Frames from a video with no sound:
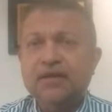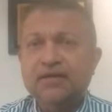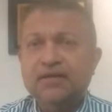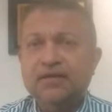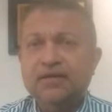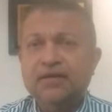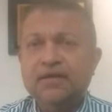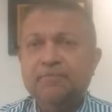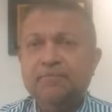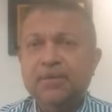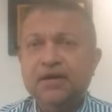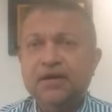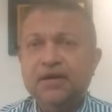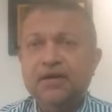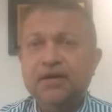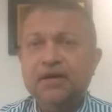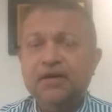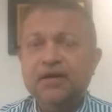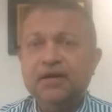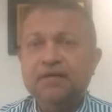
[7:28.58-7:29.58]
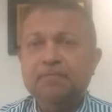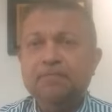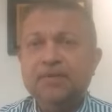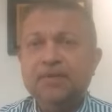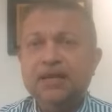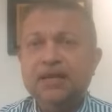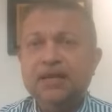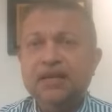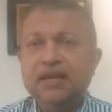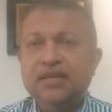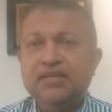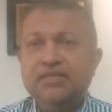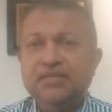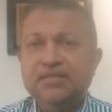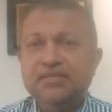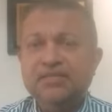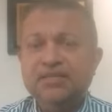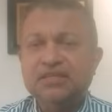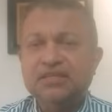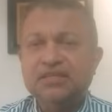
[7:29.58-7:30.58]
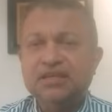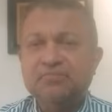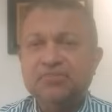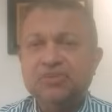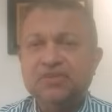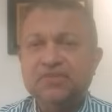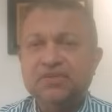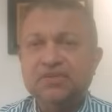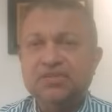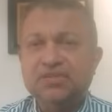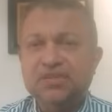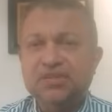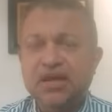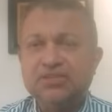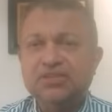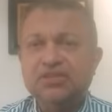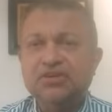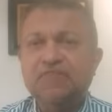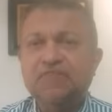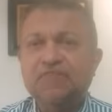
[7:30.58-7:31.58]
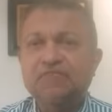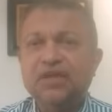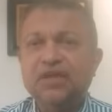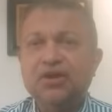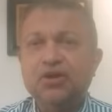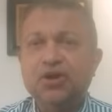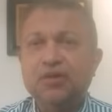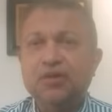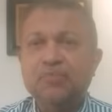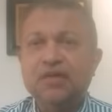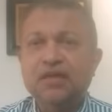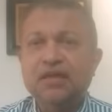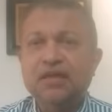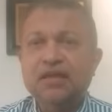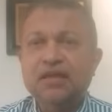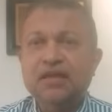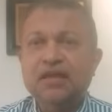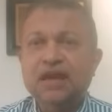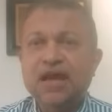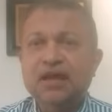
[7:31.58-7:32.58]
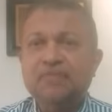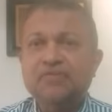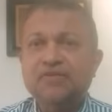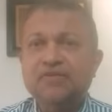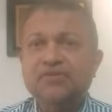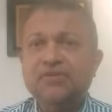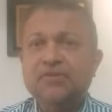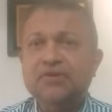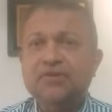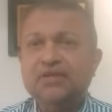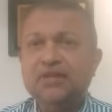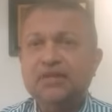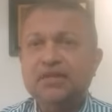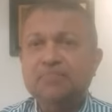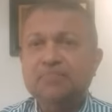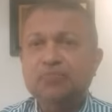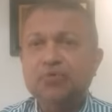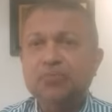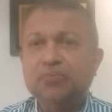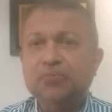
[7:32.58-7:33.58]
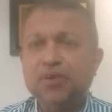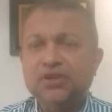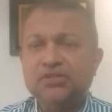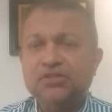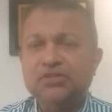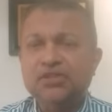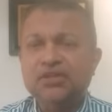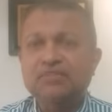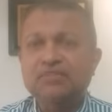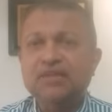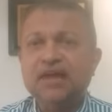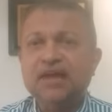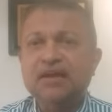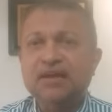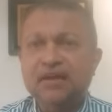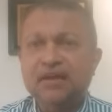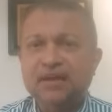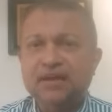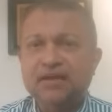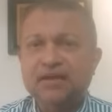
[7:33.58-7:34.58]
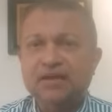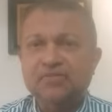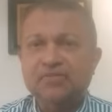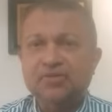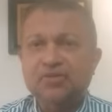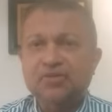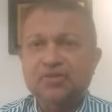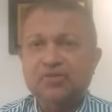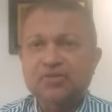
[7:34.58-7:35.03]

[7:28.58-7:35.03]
deeper implications in terms of the structure of the economy, and which will turn more positive than negative.